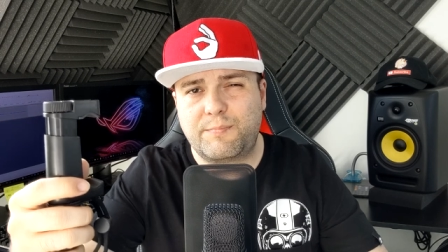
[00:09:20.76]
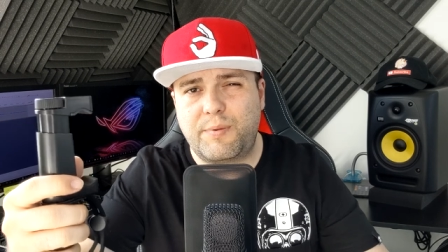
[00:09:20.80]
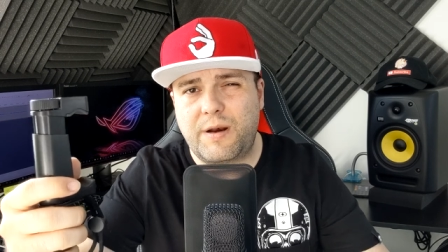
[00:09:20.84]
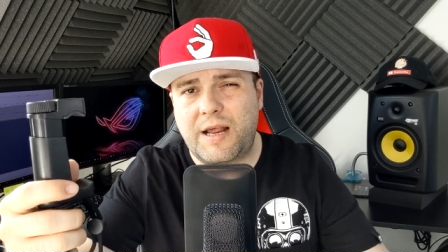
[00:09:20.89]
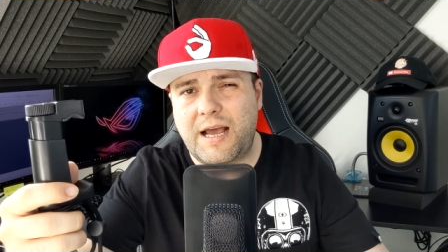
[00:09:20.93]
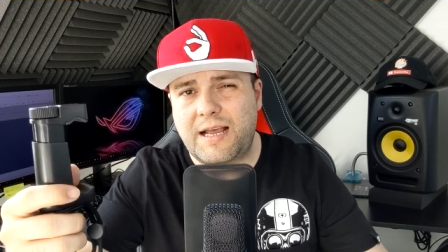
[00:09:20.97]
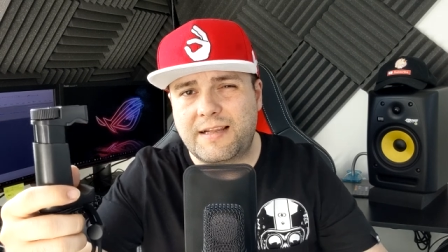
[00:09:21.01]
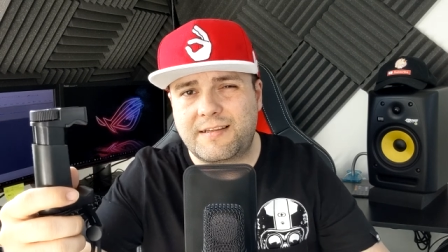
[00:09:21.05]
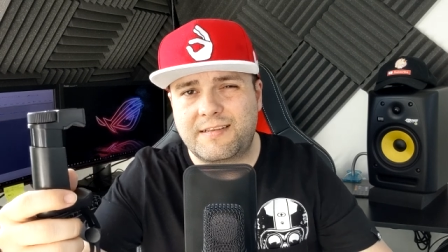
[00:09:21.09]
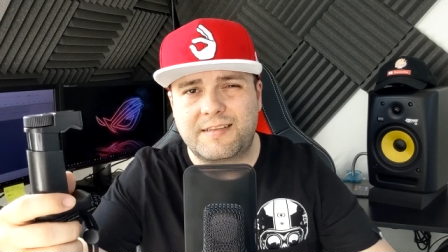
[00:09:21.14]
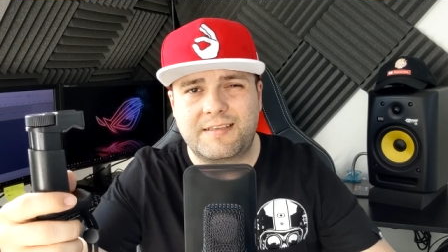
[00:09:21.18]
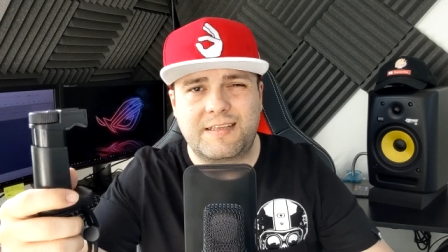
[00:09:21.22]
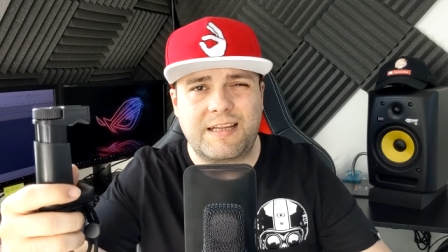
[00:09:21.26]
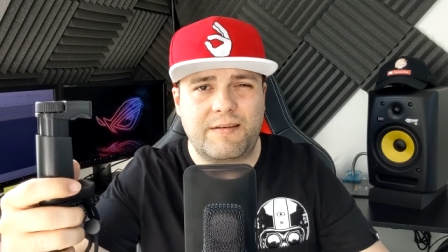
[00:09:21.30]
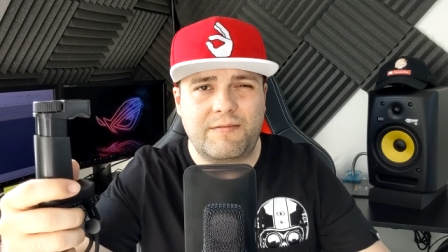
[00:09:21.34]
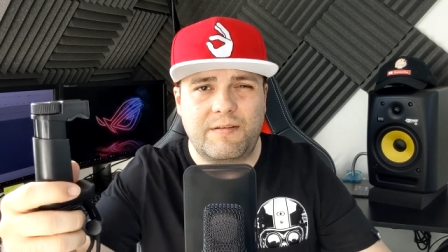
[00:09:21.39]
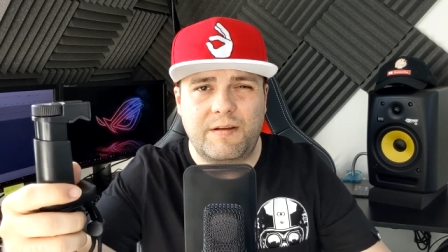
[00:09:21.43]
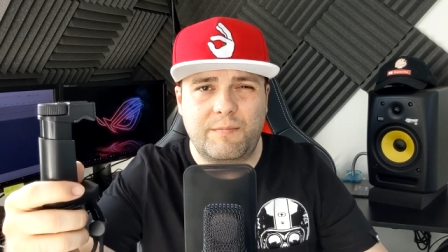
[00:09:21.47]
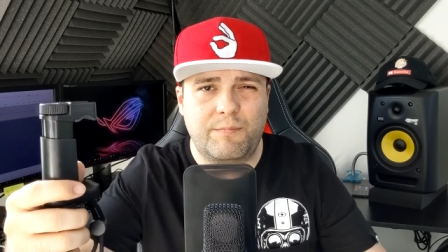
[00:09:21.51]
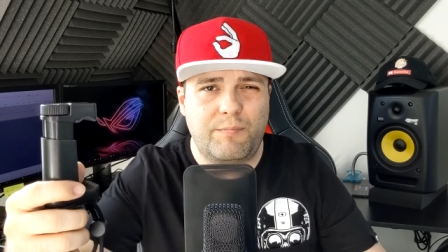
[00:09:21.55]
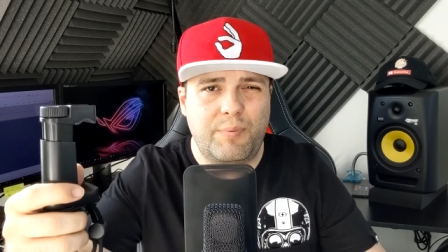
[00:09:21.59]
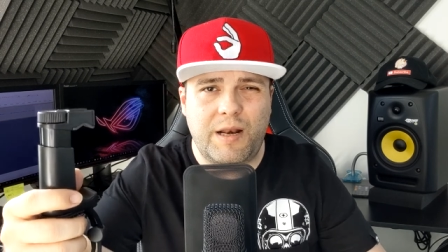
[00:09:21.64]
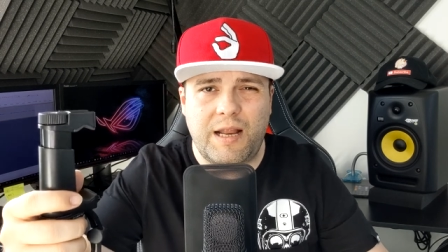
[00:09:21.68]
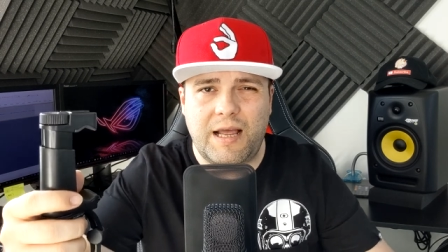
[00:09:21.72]
plus
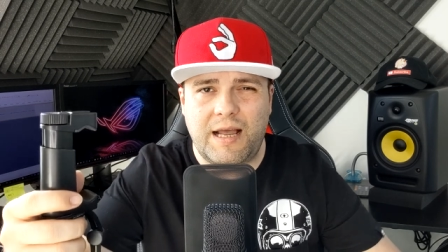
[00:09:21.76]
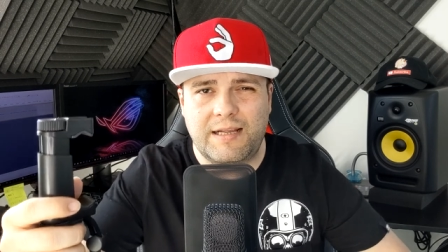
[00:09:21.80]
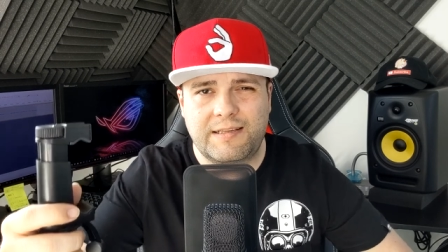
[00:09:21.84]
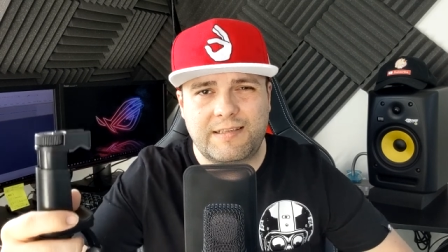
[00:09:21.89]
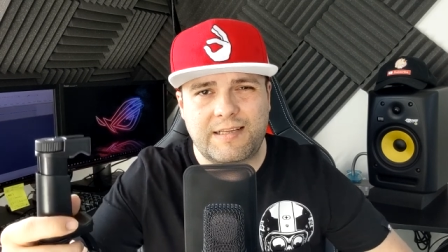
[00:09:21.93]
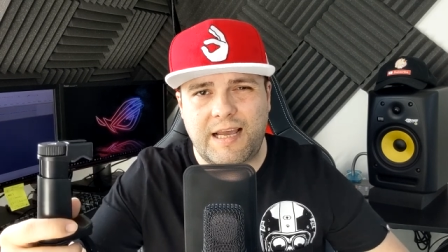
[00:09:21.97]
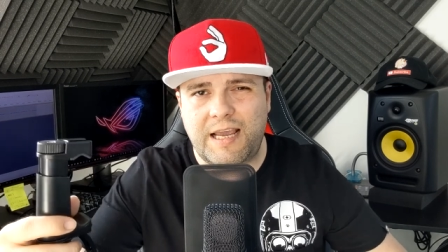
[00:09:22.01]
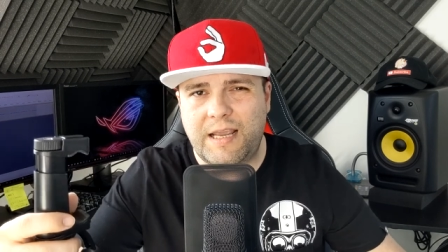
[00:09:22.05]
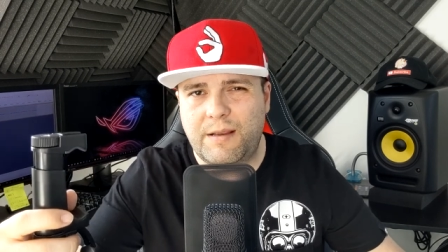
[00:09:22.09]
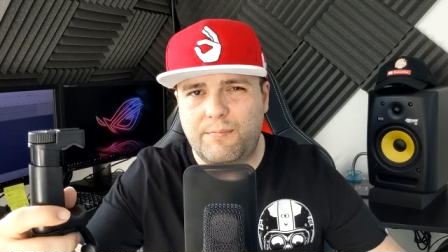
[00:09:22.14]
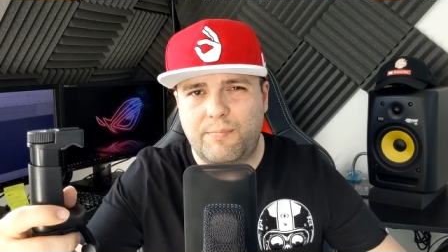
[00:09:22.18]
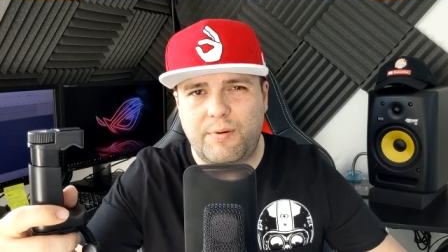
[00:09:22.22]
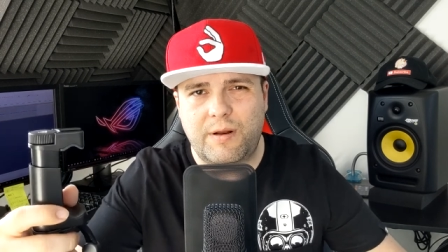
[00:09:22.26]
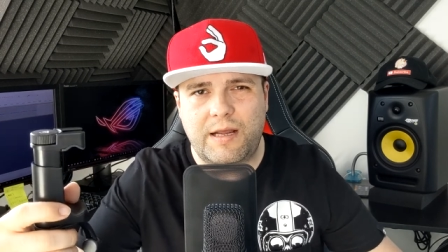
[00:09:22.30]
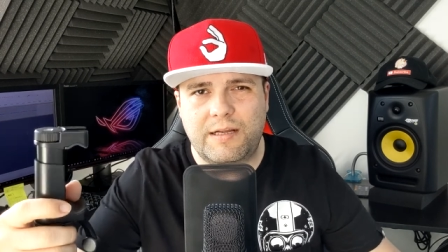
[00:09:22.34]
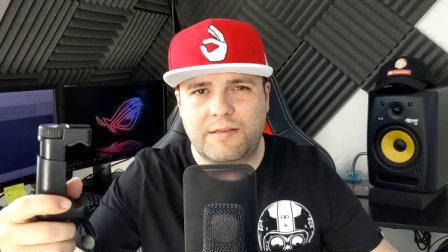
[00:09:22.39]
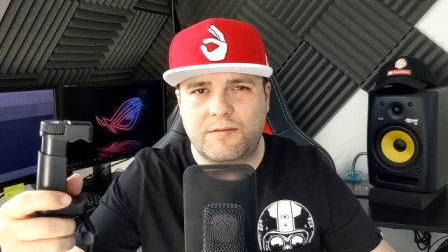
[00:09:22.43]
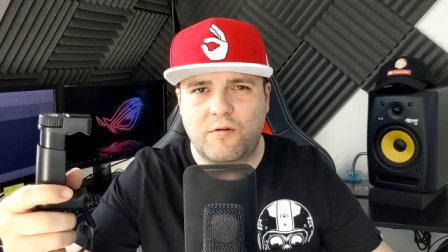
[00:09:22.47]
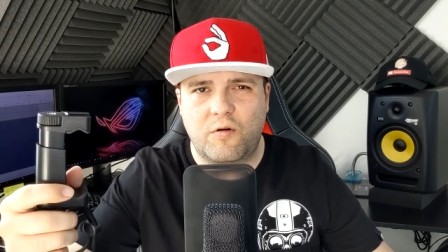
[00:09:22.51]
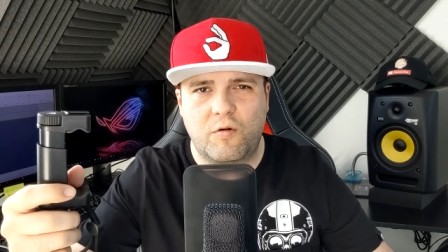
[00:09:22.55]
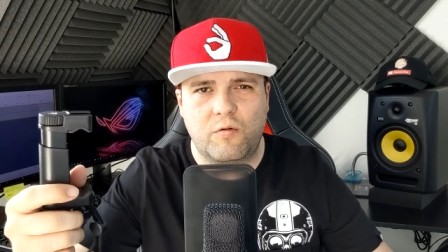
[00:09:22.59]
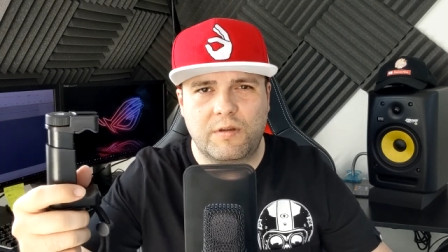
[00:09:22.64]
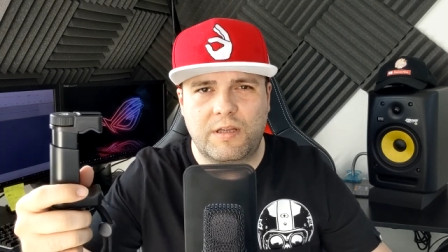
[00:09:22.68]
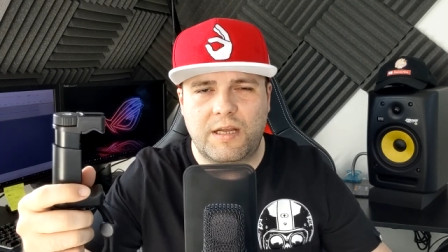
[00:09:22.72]
7 plus 8 plus
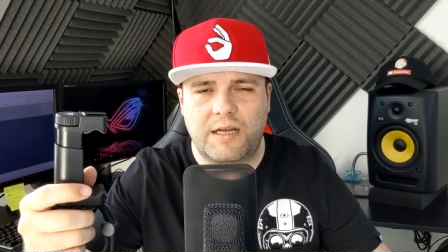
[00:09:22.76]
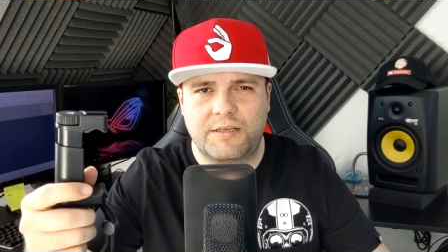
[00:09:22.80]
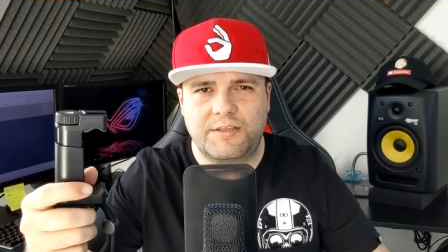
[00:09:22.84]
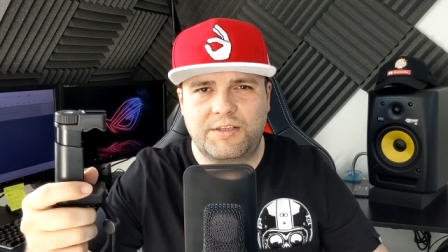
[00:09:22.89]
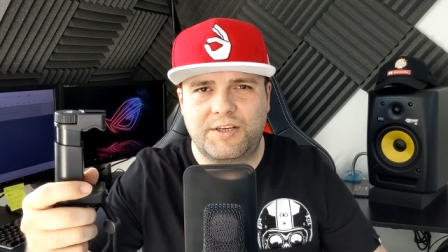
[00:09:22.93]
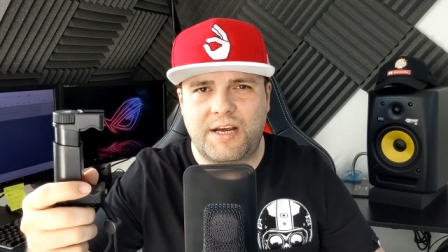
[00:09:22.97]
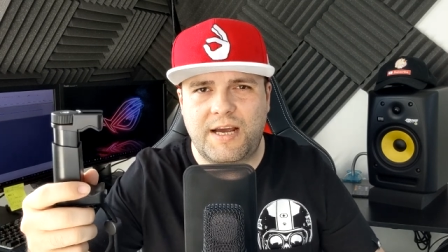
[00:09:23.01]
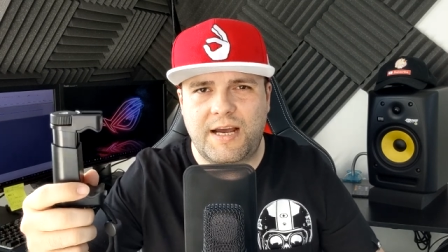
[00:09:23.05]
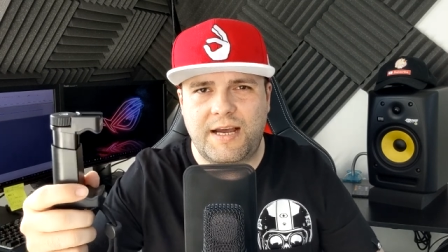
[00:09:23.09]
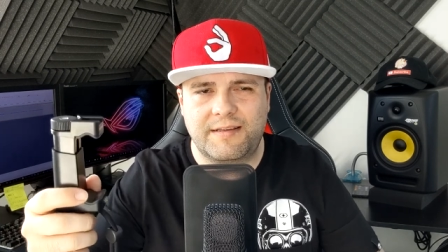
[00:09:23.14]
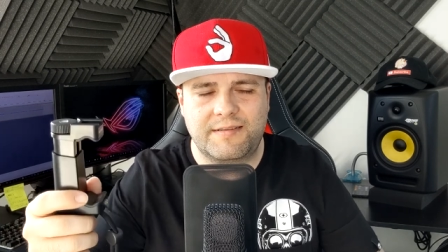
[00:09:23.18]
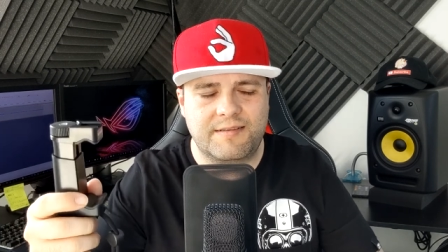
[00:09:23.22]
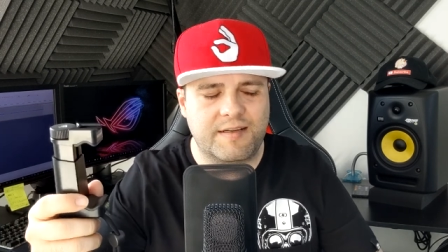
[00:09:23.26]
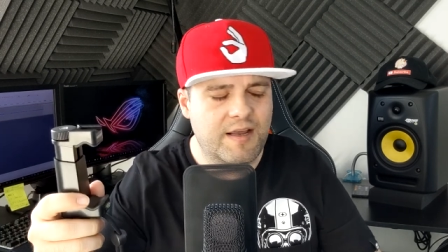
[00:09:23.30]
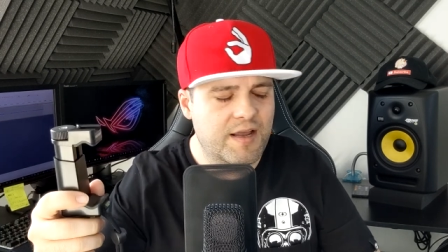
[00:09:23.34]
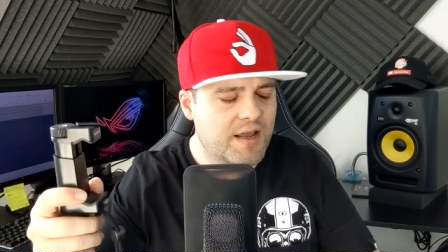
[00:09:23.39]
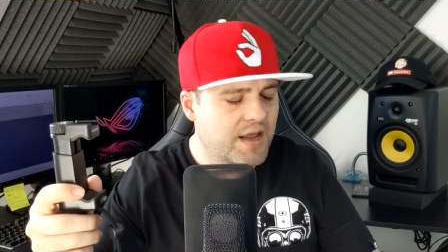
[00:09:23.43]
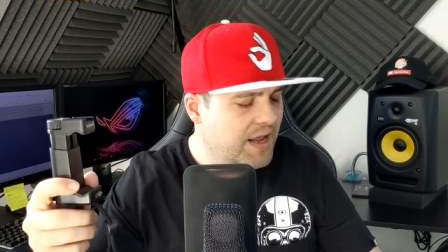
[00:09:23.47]
all that jazz